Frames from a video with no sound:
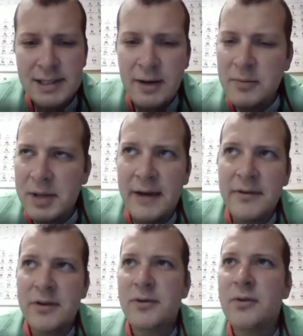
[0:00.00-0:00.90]
I will be
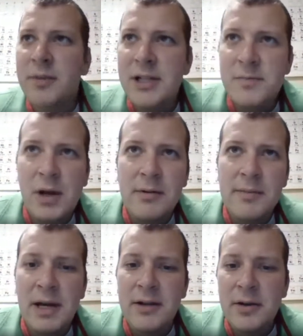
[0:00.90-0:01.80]
having Google Meets probably
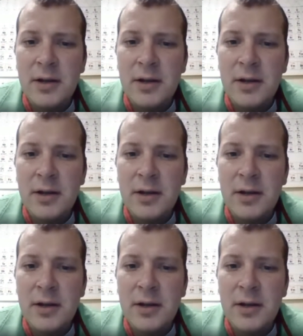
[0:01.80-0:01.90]
about